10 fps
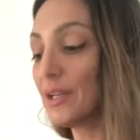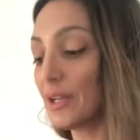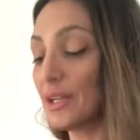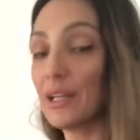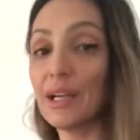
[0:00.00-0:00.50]

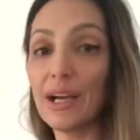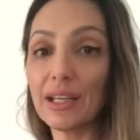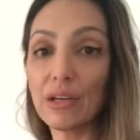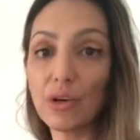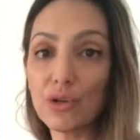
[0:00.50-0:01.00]
I
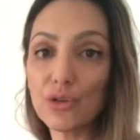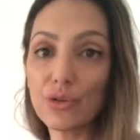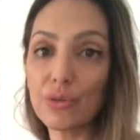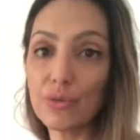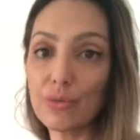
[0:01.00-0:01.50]
can
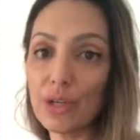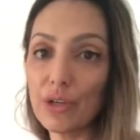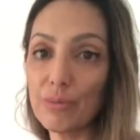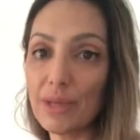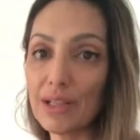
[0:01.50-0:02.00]
also
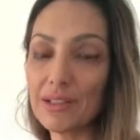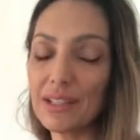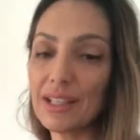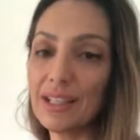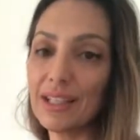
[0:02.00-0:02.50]
recommend
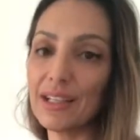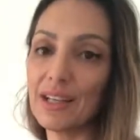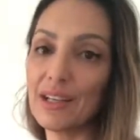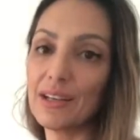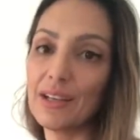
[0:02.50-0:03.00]
Delina